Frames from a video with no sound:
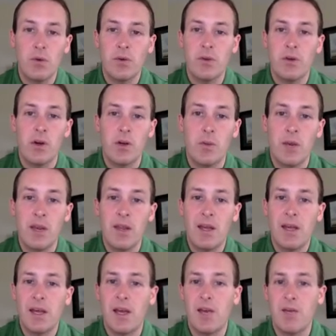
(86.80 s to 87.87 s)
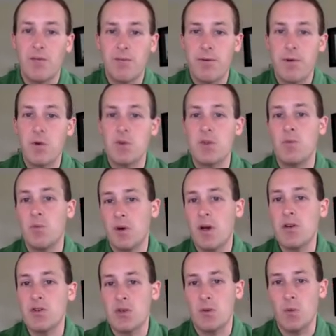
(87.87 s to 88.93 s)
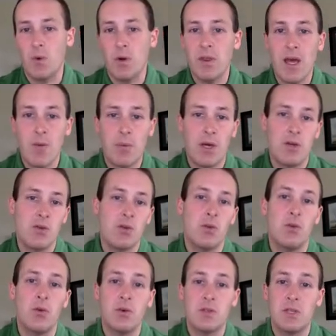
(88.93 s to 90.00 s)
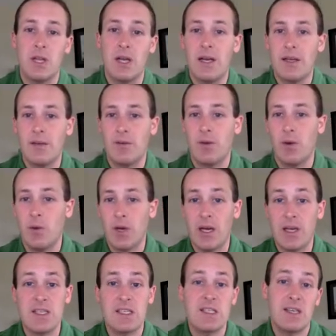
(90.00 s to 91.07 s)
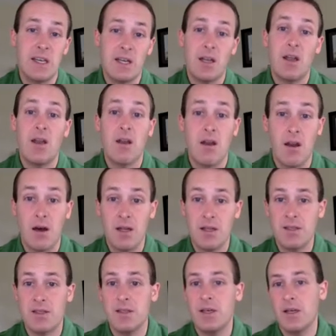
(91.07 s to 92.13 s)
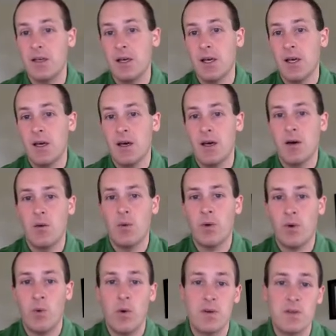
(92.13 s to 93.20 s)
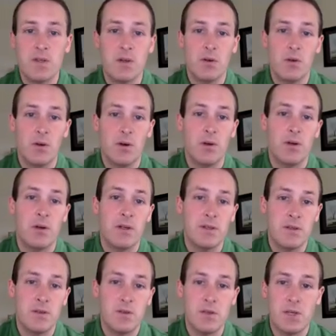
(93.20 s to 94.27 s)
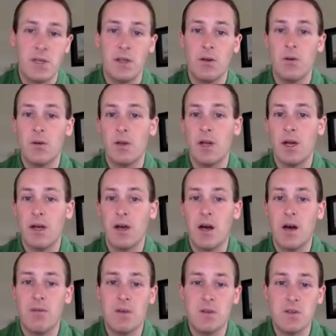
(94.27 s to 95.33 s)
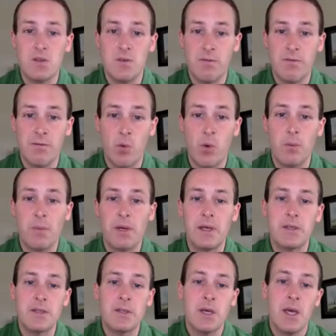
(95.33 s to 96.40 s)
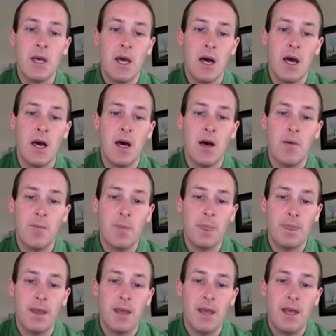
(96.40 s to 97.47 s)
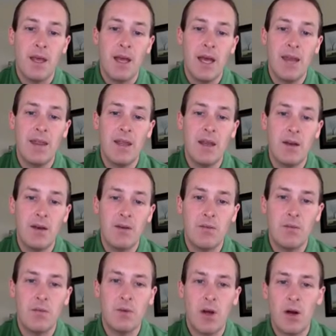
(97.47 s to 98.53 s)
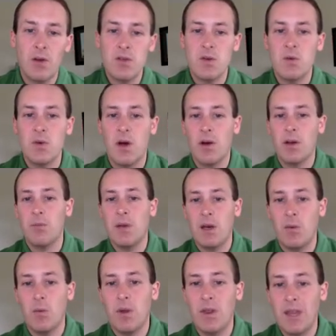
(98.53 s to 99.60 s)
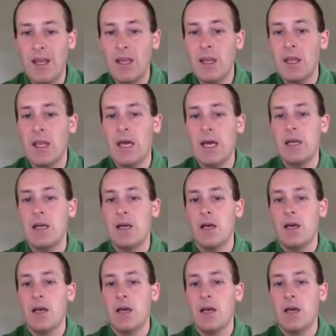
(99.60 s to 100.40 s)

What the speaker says: documenting that kind of first impression, what that patient looks like, kind of sick, not sick, what does their alertness, their skin look like, obvious deformities, and then also documenting within that